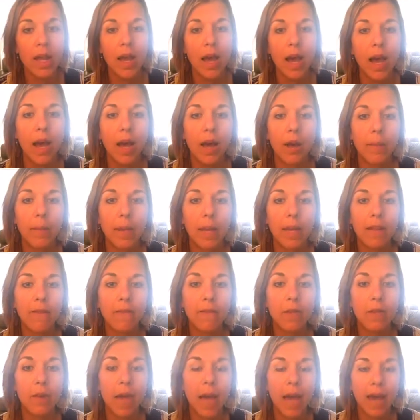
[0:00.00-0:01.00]
And
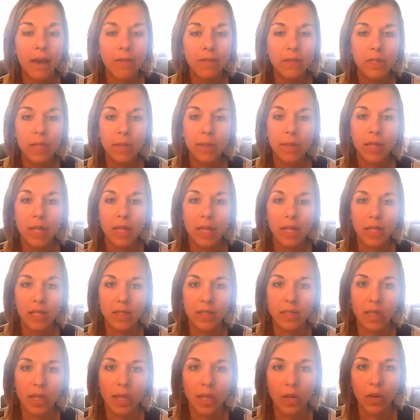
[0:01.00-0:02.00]
if you have somebody
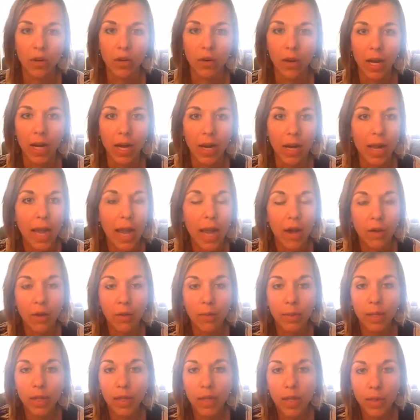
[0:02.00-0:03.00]
that's like a great
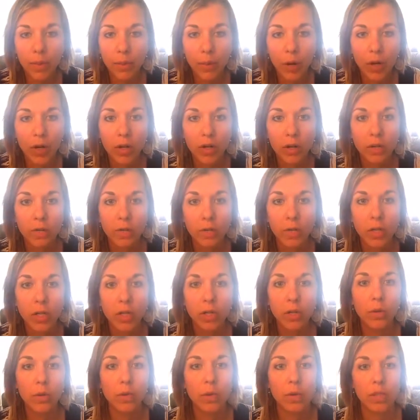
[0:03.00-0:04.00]
accountability partner for
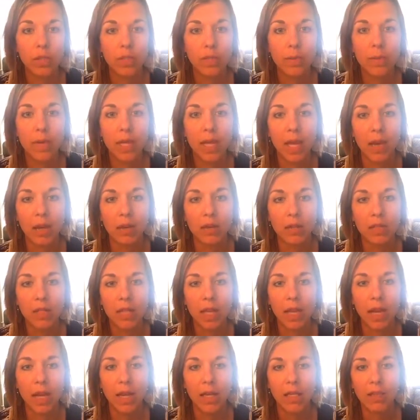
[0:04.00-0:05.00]
you, or somebody else
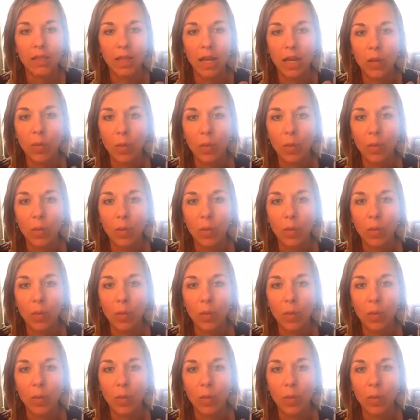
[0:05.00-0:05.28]
that is like